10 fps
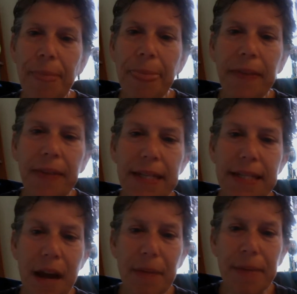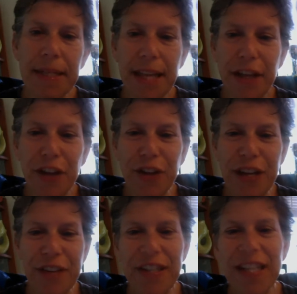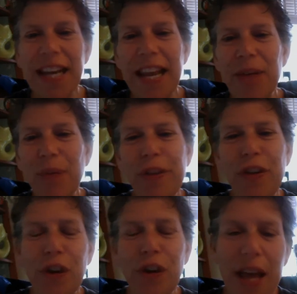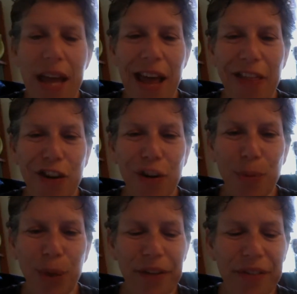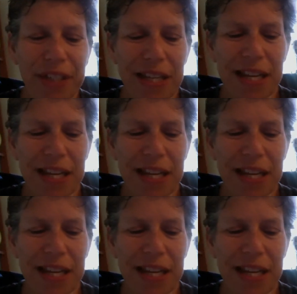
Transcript: in the assignments that you're given and with your ethical briefs.